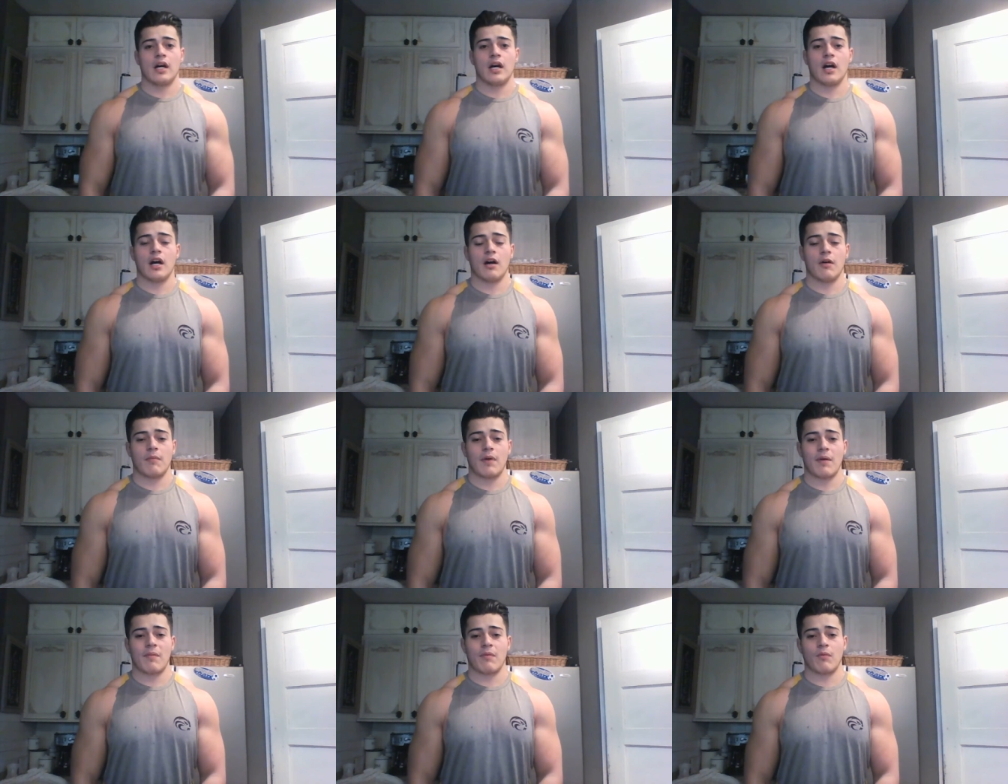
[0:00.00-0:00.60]

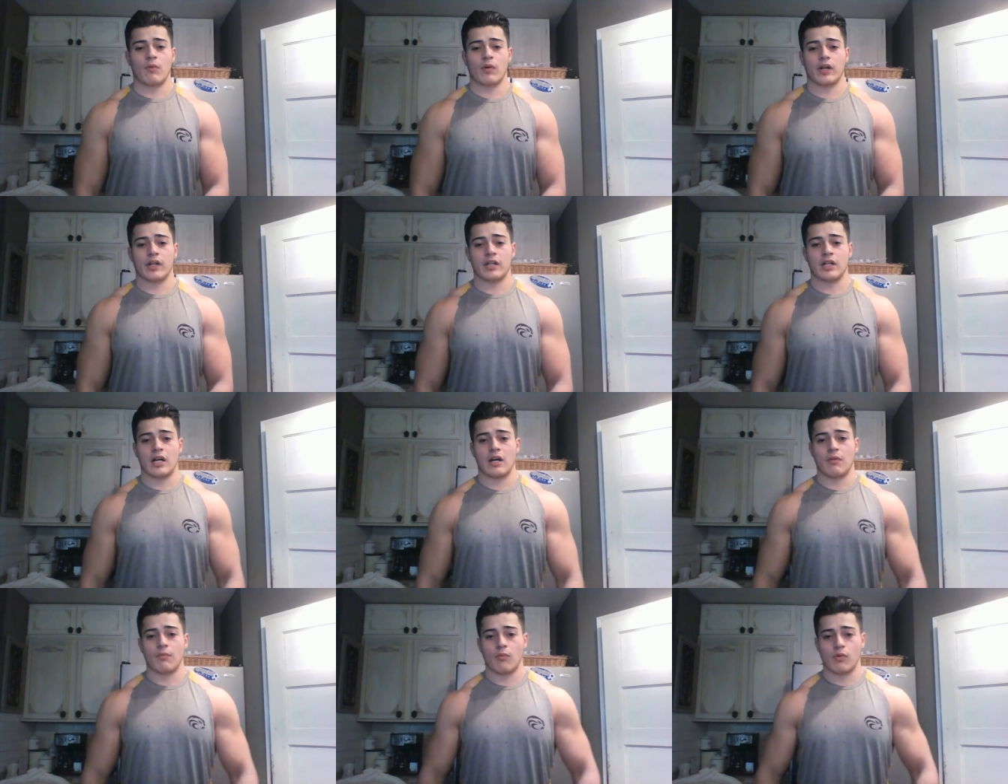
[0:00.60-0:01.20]
I've been working
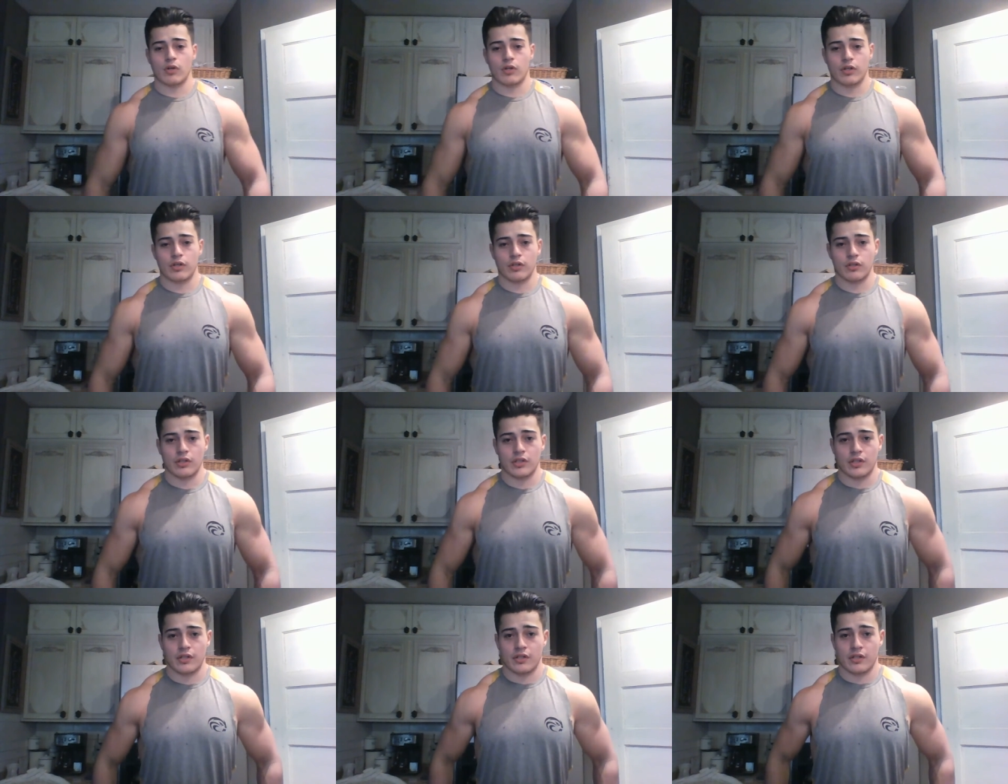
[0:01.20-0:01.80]
out more
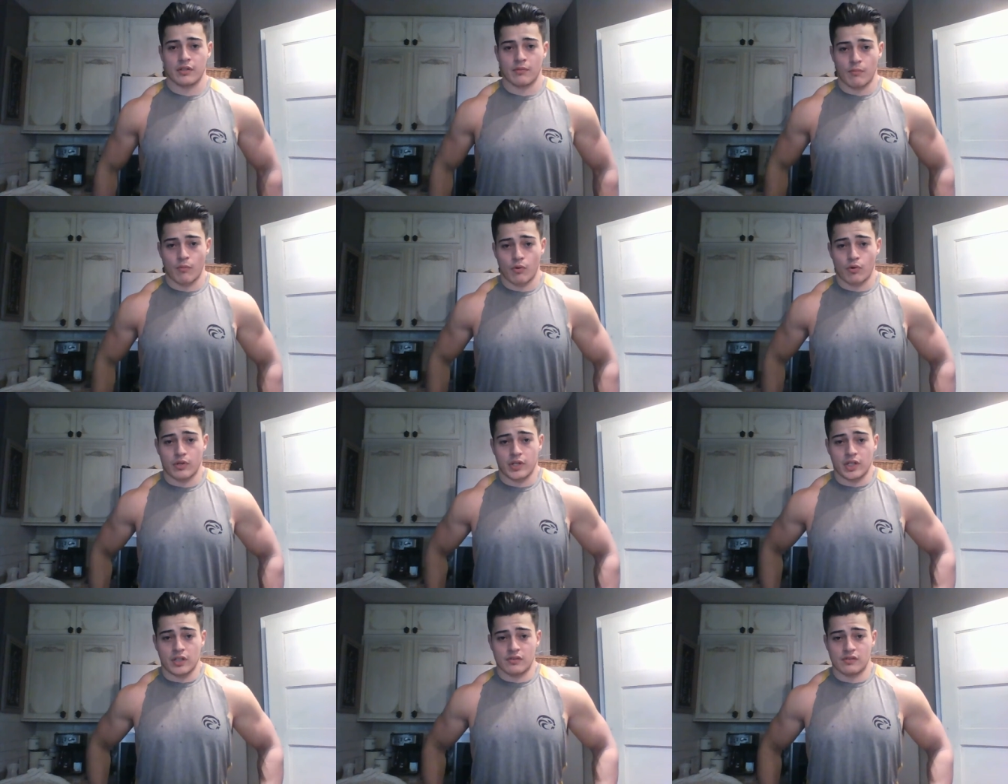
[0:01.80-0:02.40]
earlier in the
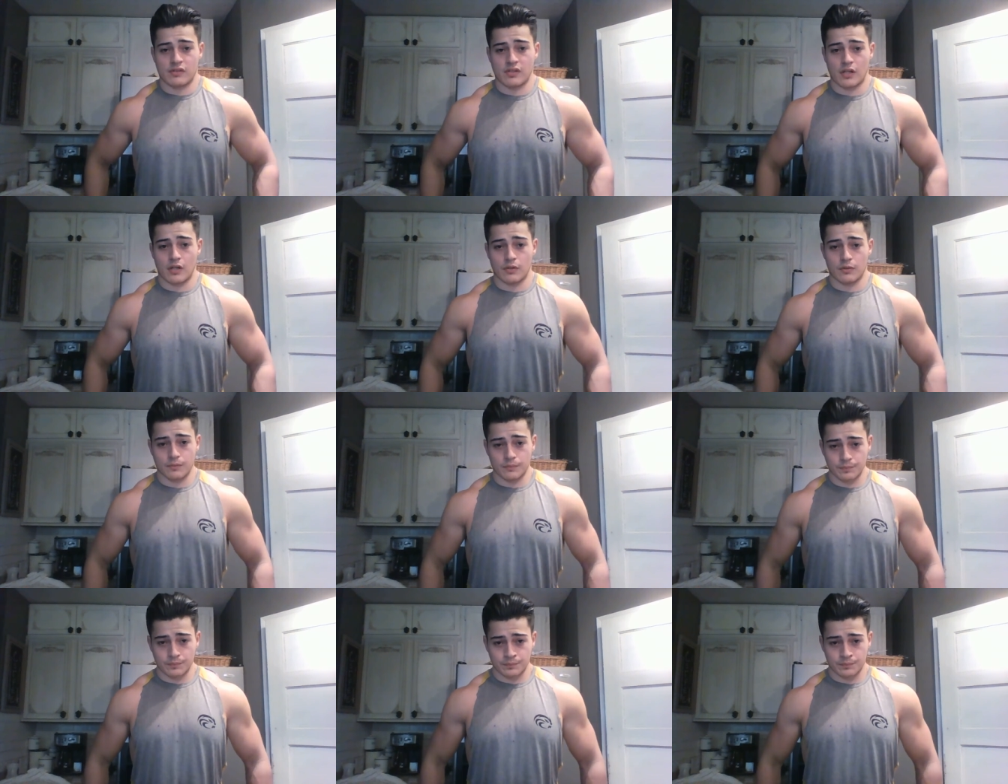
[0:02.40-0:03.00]
morning,
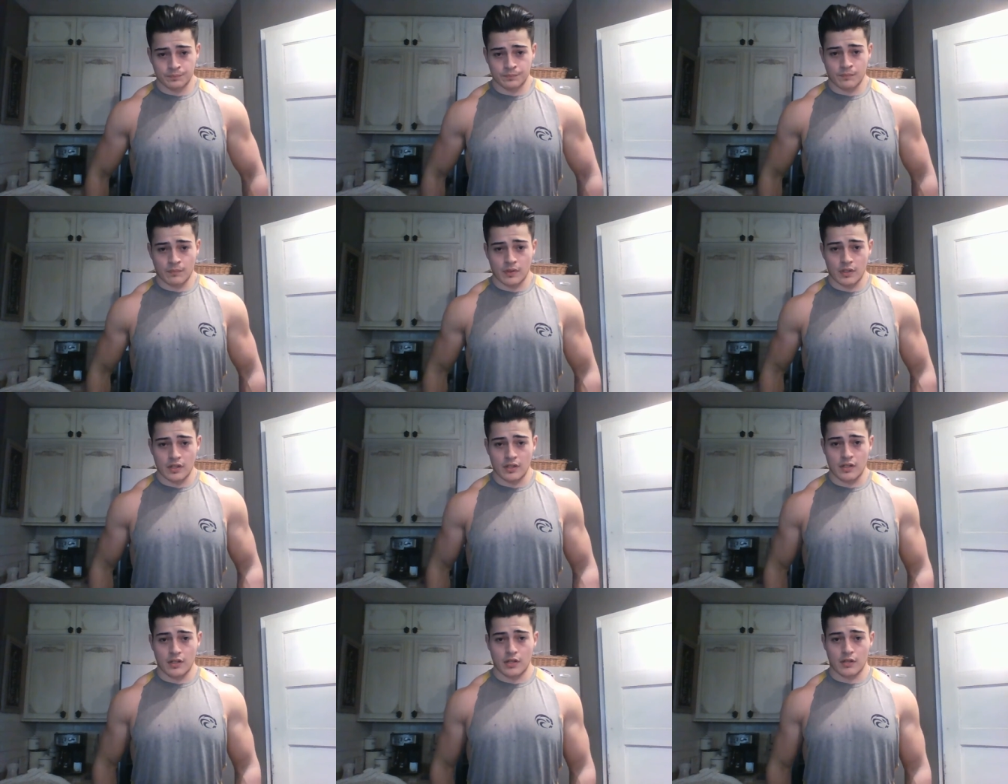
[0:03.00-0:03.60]
so,
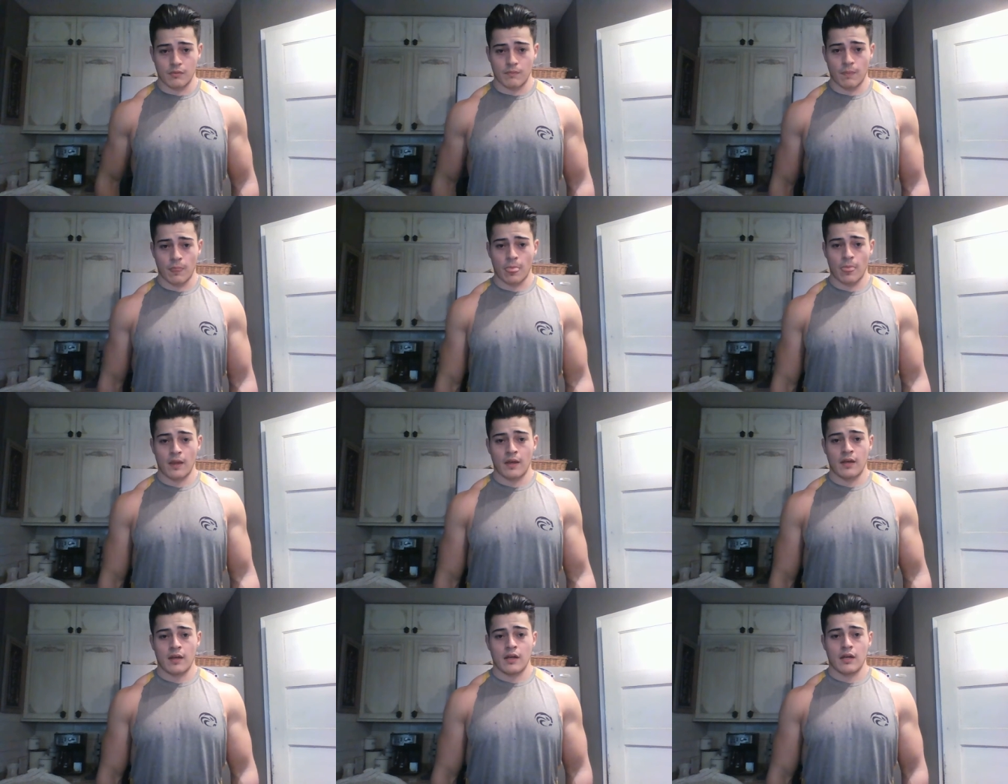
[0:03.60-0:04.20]
you know,
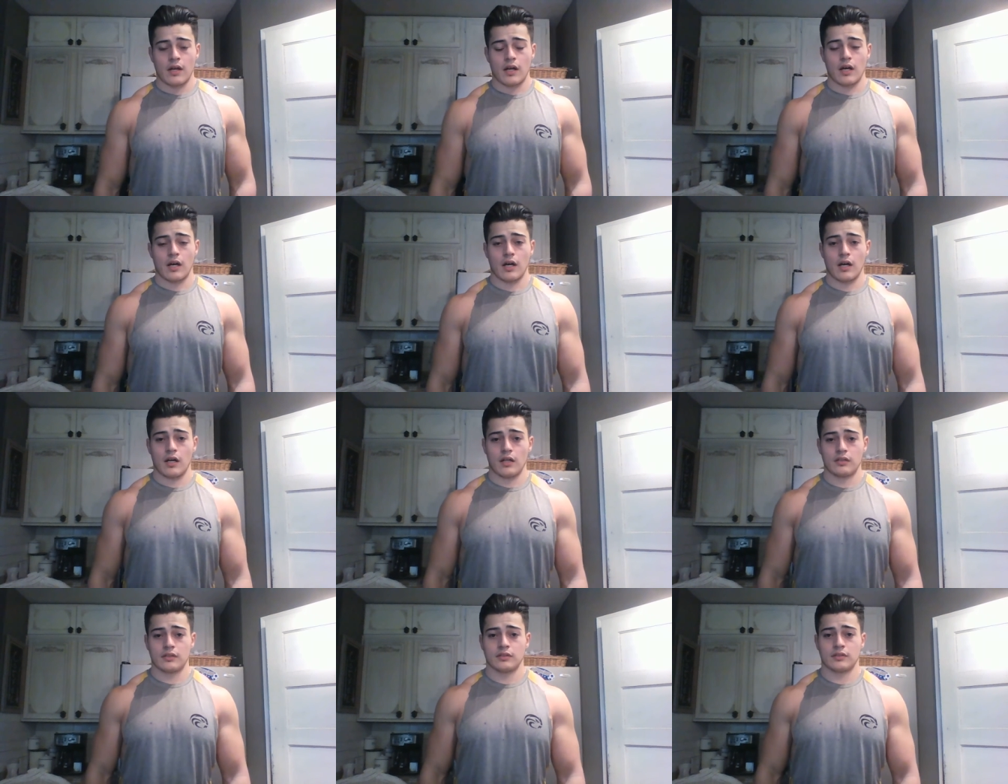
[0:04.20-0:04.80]

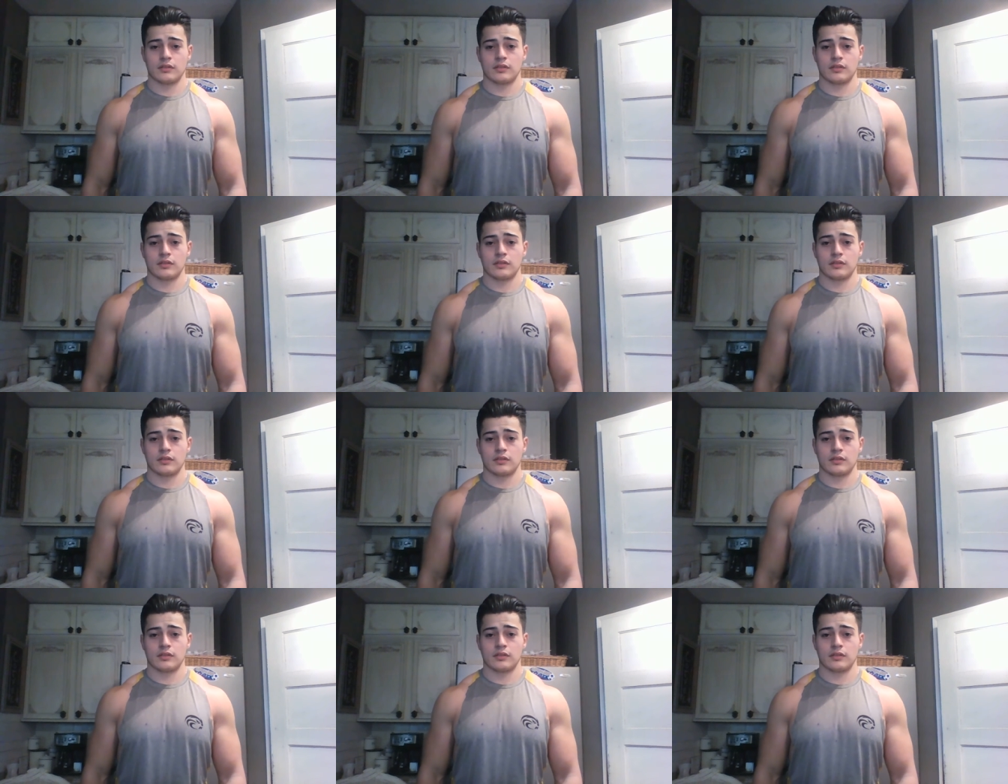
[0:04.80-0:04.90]
uh,